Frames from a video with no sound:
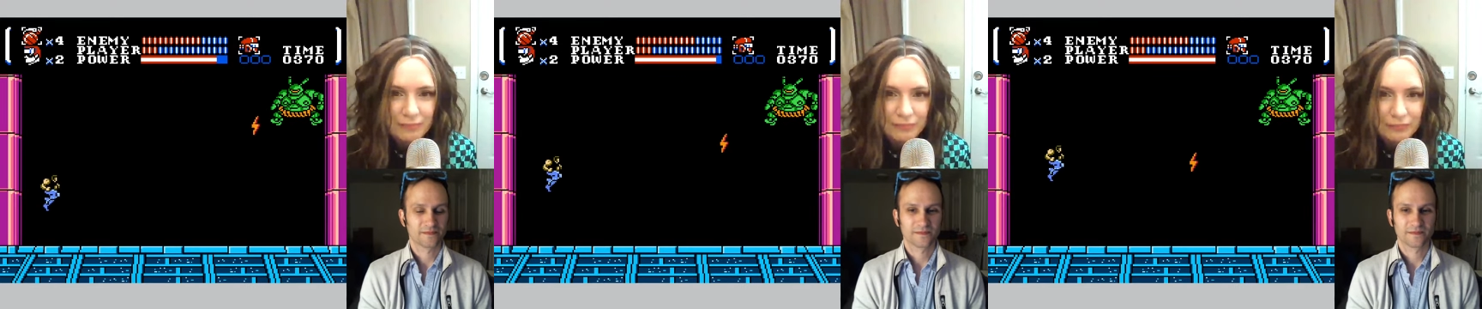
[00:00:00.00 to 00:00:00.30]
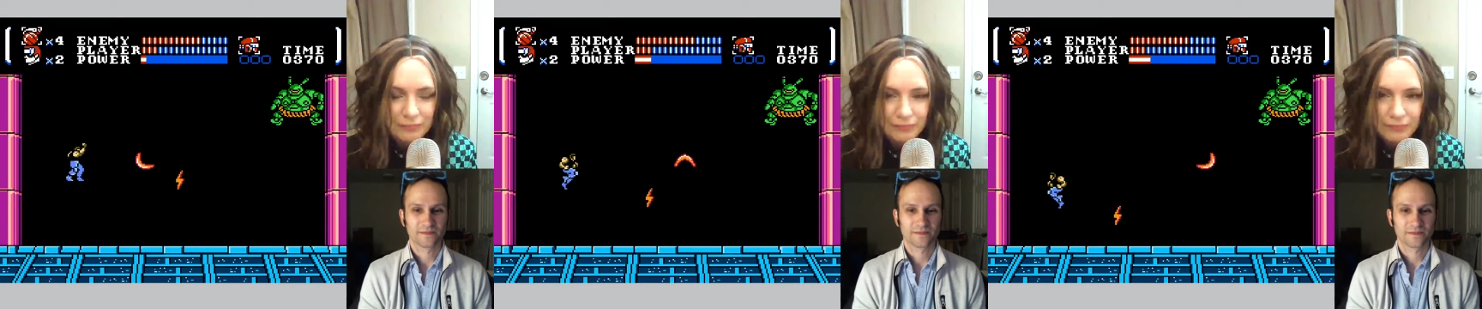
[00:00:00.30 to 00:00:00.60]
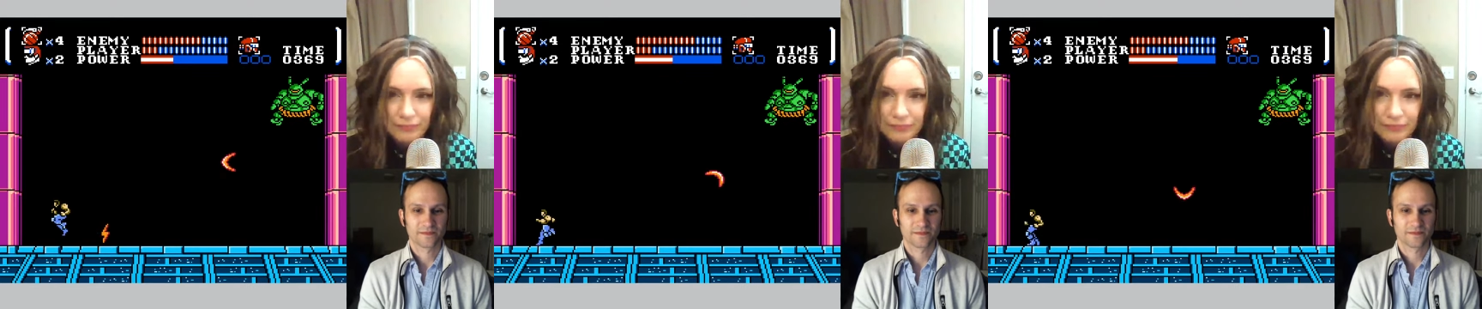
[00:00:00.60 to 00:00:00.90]

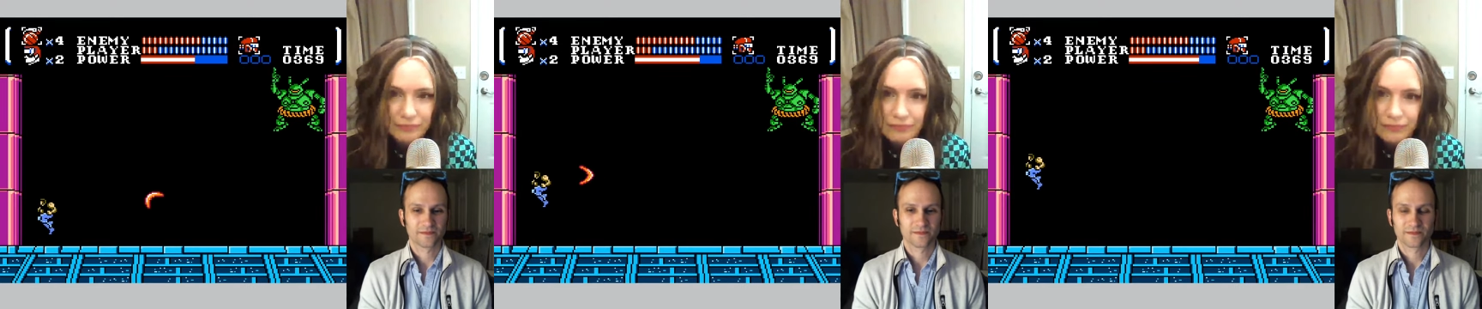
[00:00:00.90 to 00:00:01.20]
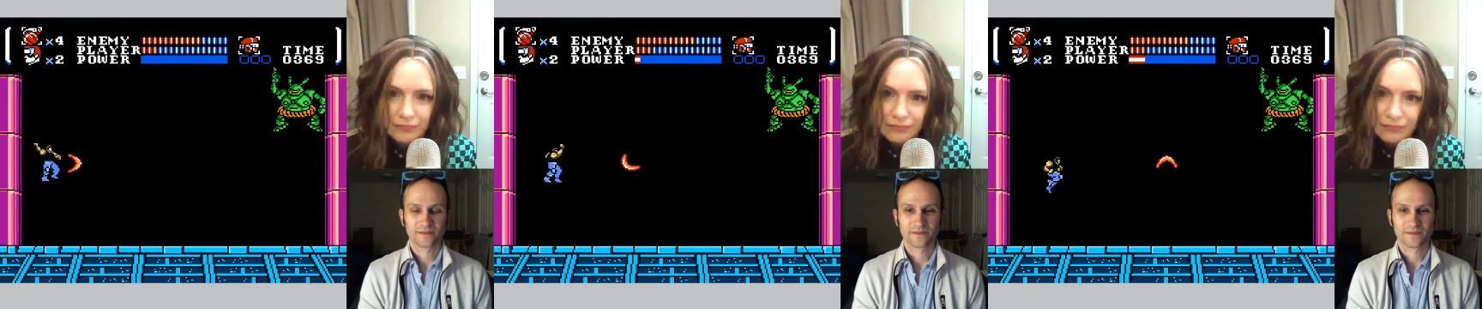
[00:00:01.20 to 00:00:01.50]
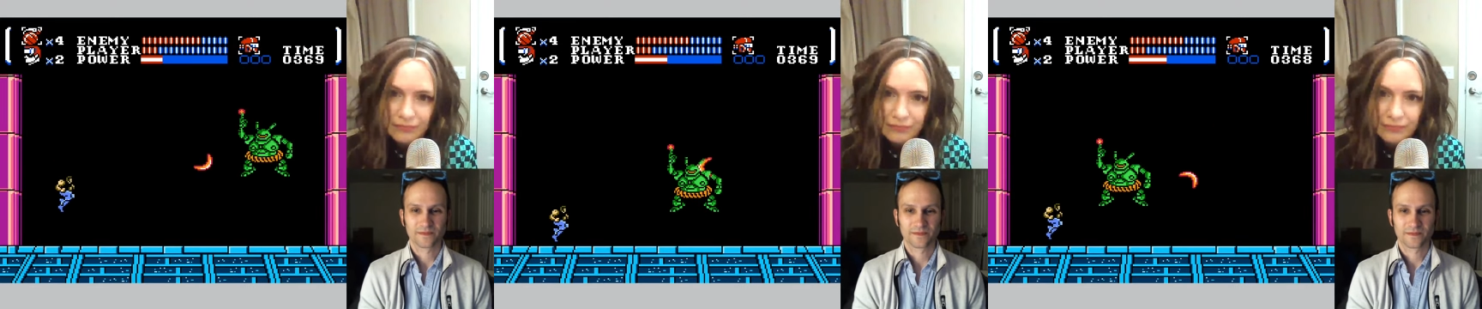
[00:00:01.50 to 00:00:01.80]

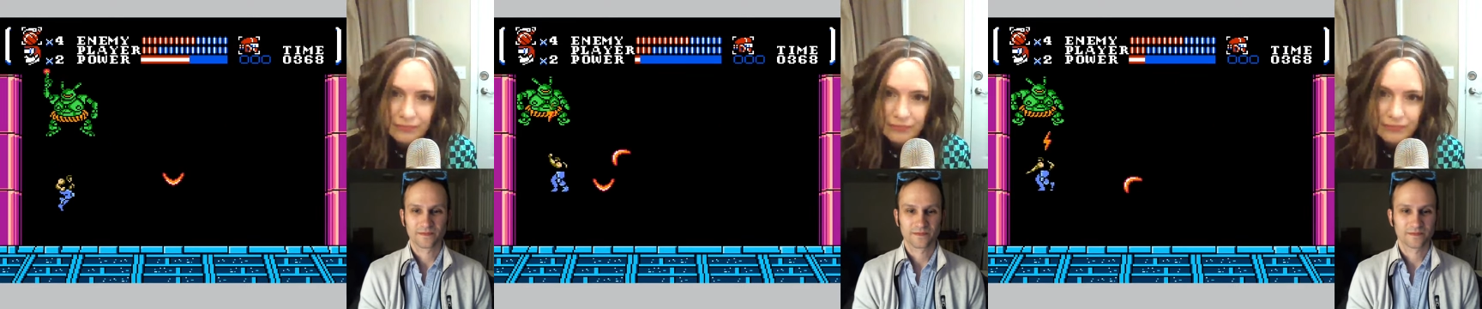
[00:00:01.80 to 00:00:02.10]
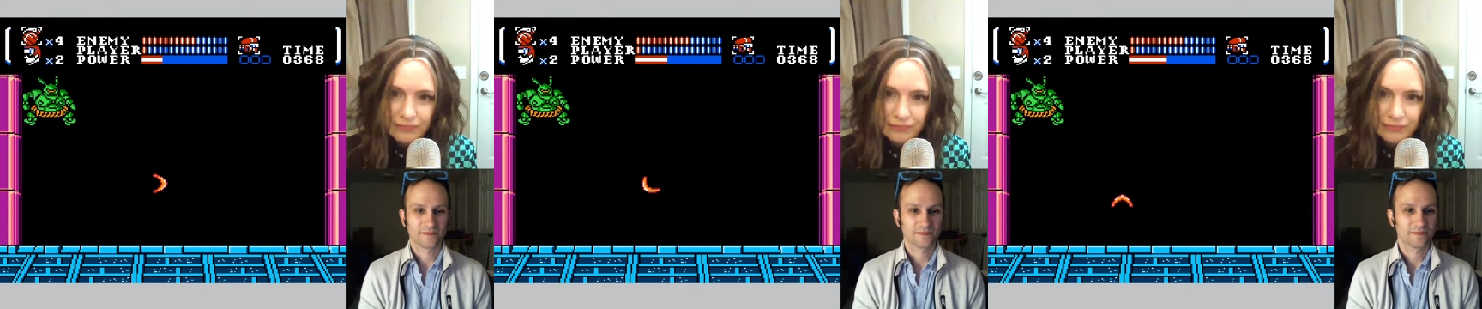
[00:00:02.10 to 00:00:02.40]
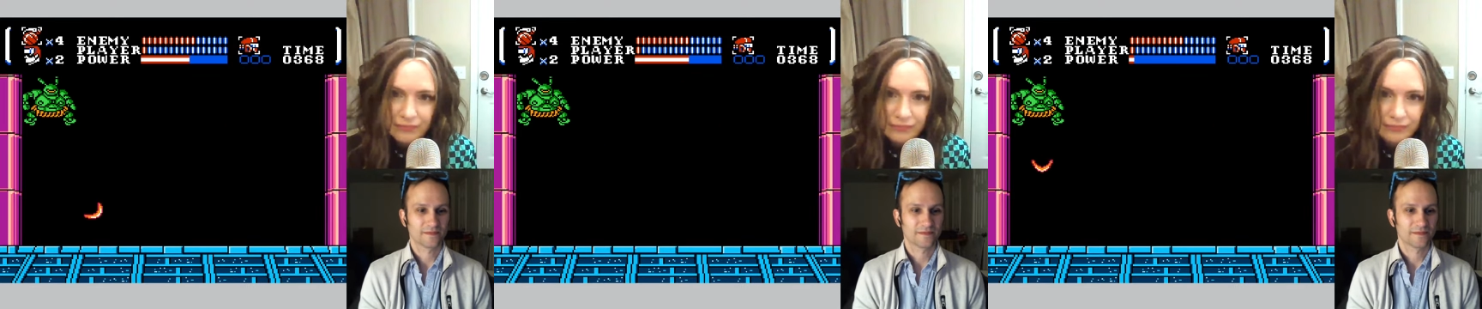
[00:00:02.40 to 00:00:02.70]

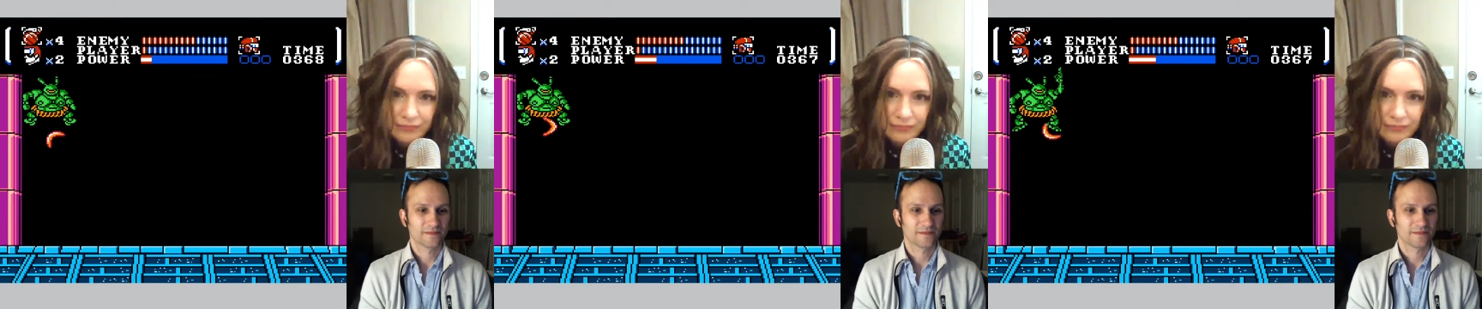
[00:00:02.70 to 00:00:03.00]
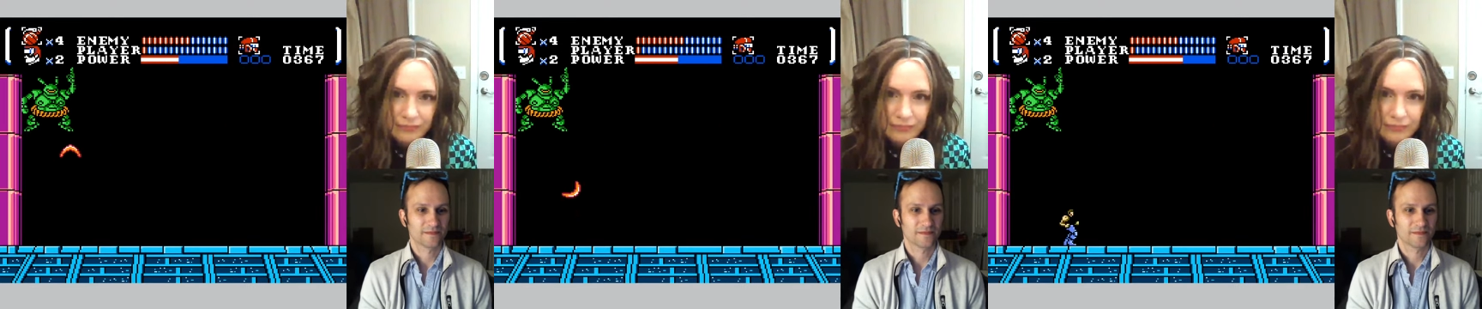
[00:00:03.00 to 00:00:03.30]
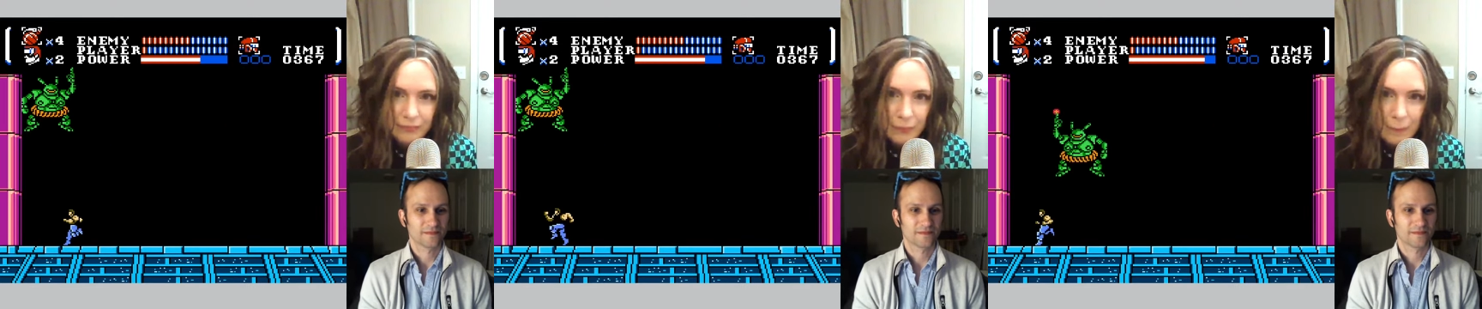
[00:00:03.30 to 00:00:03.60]

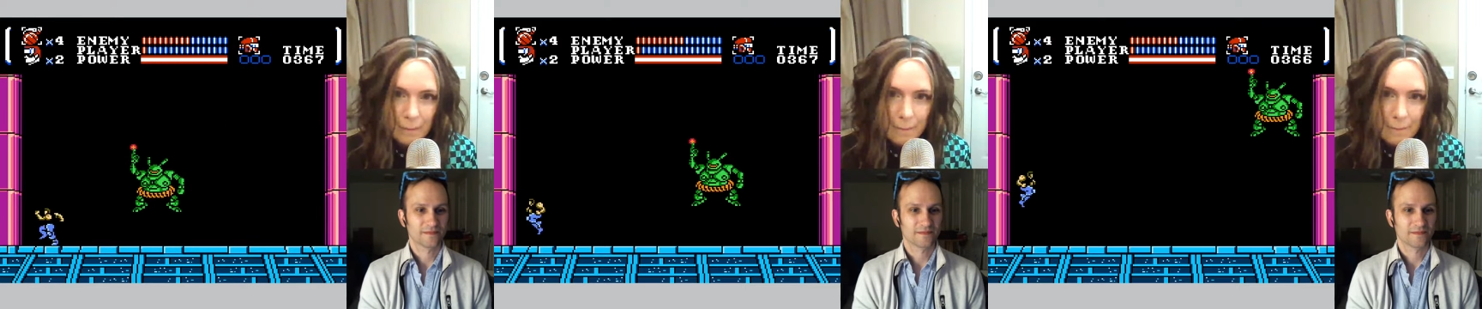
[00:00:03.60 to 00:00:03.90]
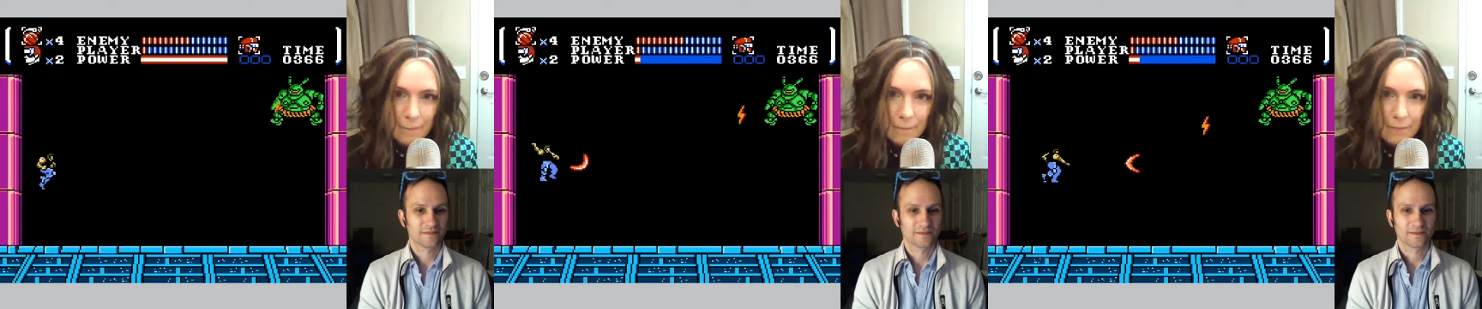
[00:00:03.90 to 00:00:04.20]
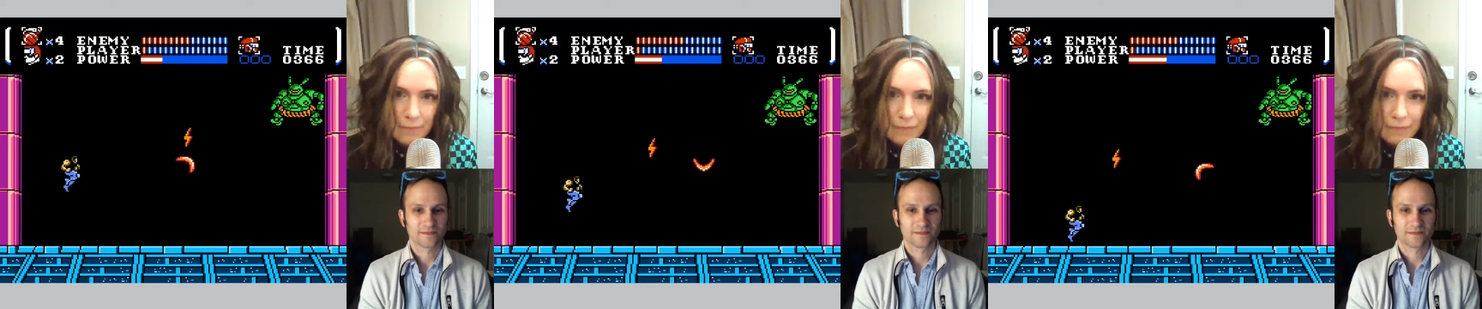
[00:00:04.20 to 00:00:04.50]

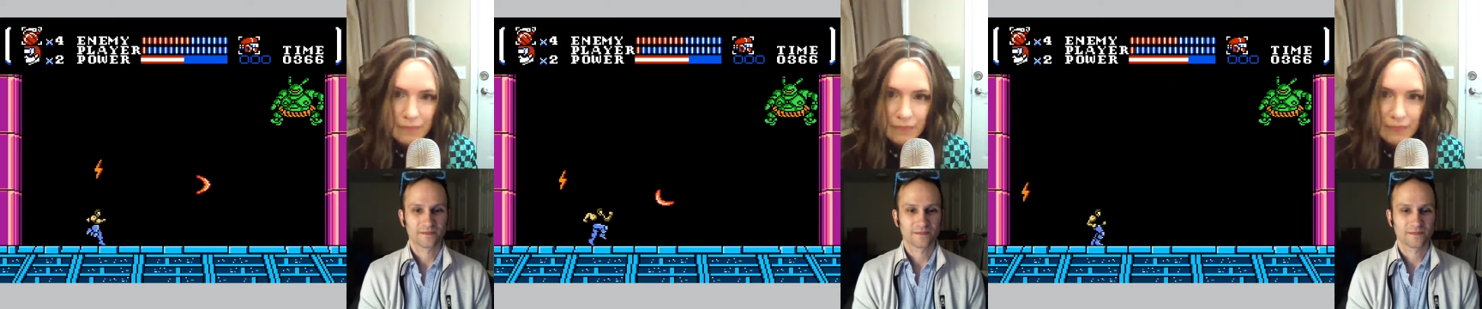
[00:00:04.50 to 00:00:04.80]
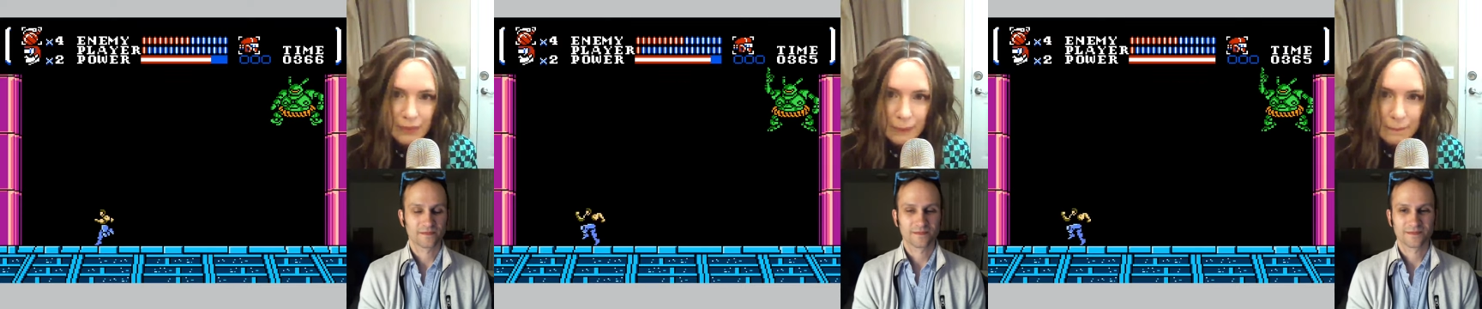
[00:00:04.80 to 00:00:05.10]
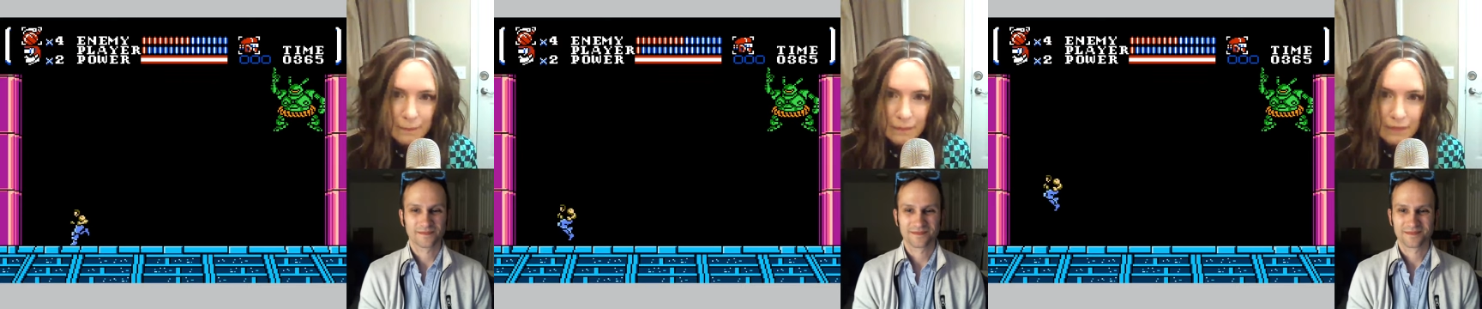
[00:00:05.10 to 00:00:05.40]

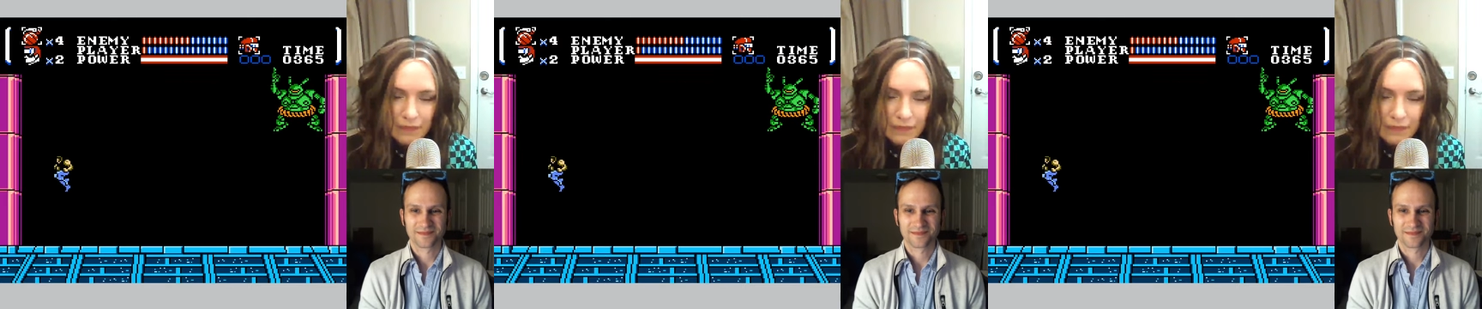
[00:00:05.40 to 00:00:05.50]
Nothing is said.